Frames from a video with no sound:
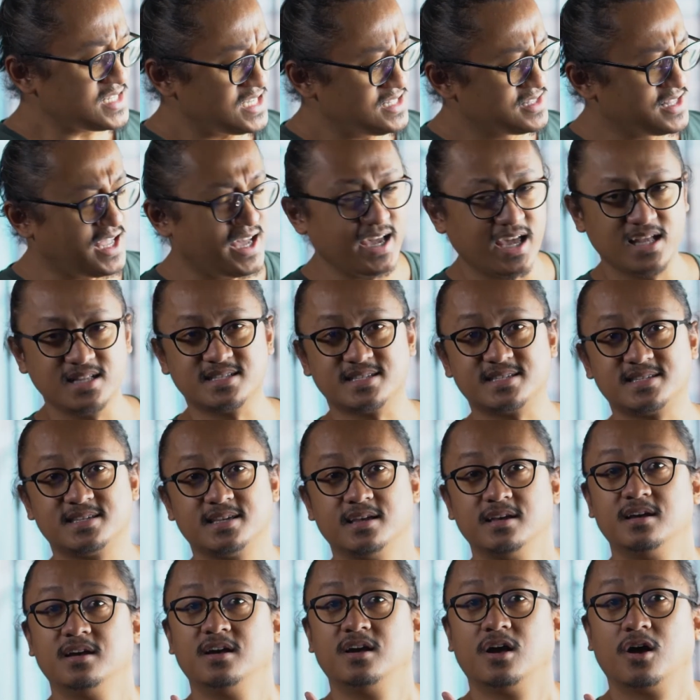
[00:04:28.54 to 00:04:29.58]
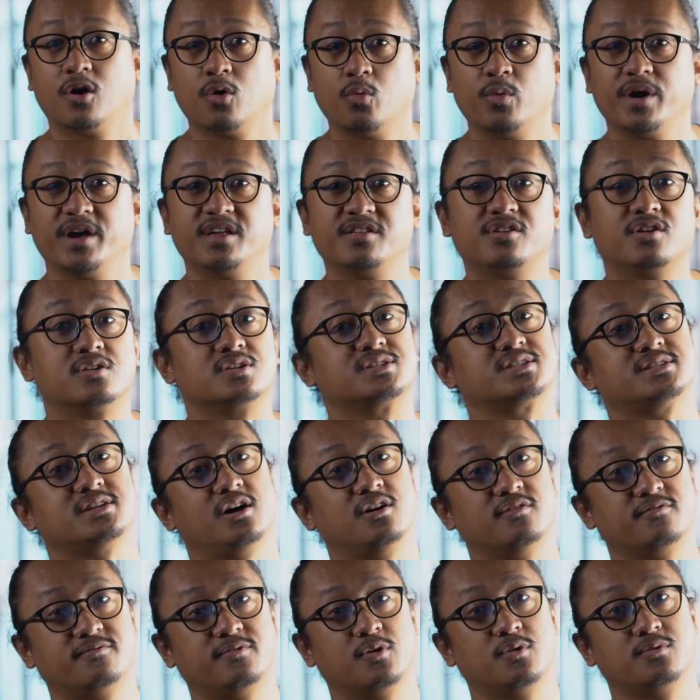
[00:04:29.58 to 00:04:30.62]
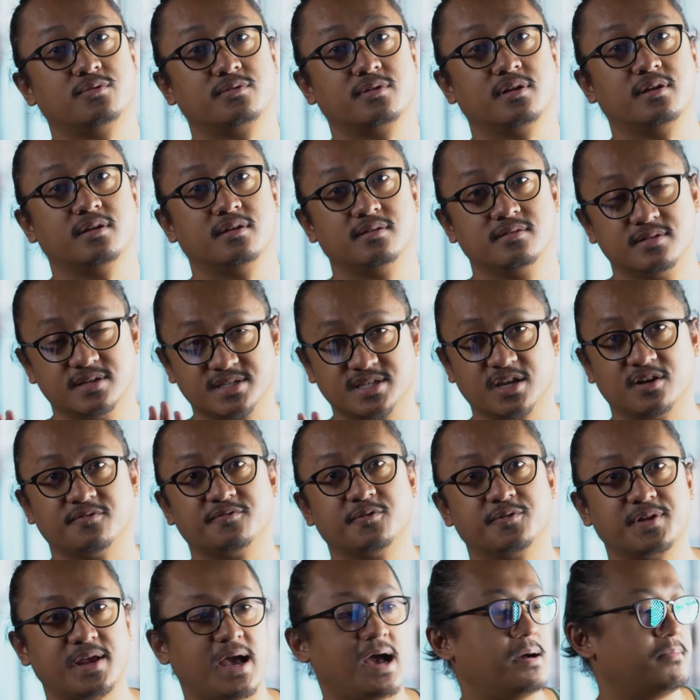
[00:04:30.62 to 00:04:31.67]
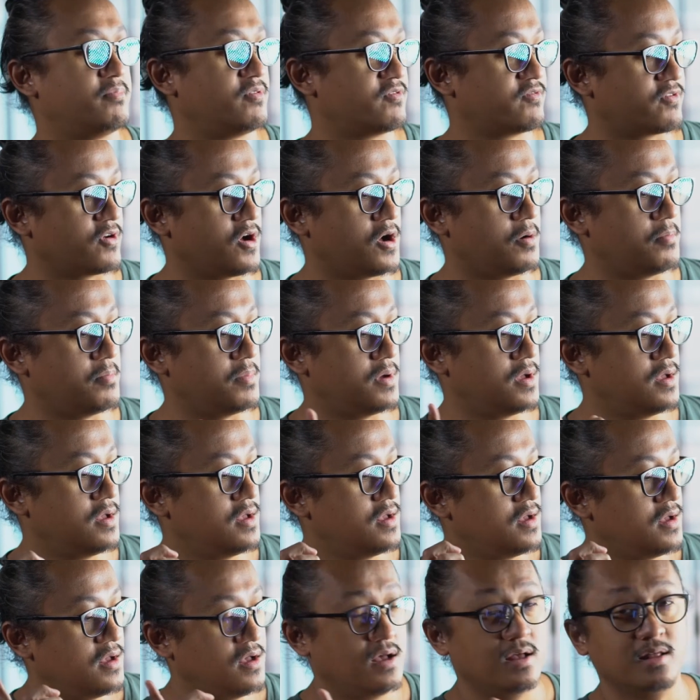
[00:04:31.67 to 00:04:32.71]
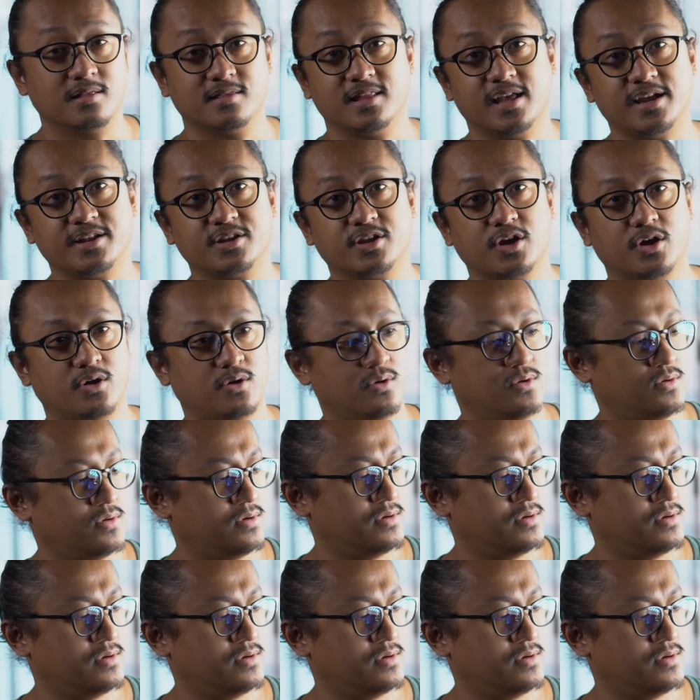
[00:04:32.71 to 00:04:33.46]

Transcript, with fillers: lights with your cell phone, the cell phone app from LEDGO.